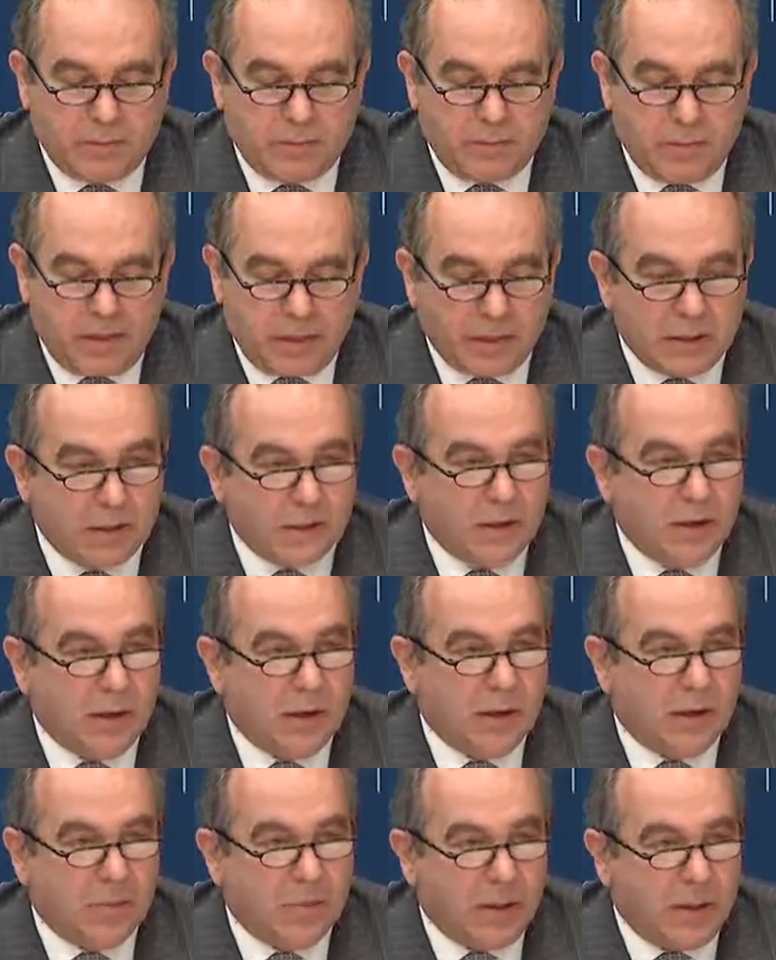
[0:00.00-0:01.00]
make
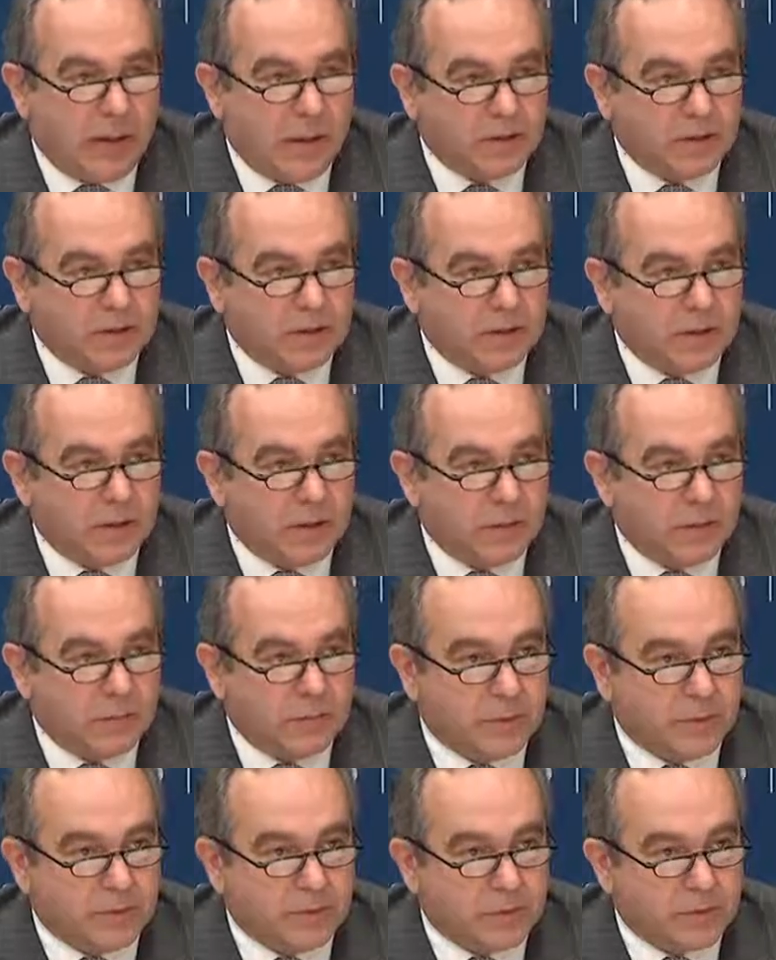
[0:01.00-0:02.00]
clear about uh,
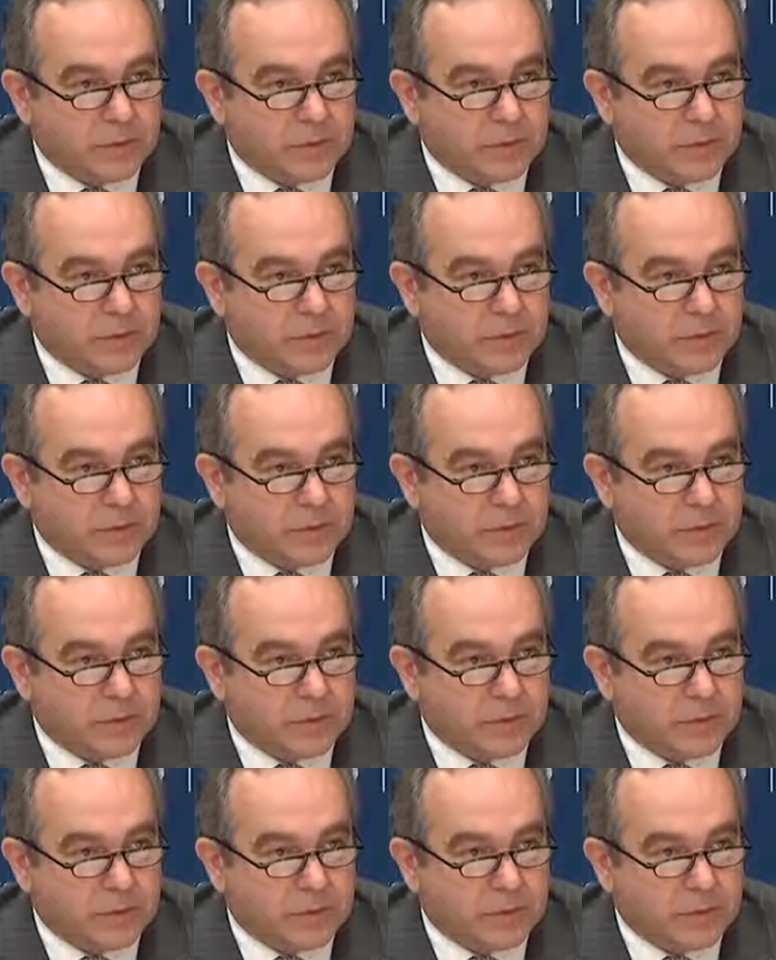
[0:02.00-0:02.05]
with,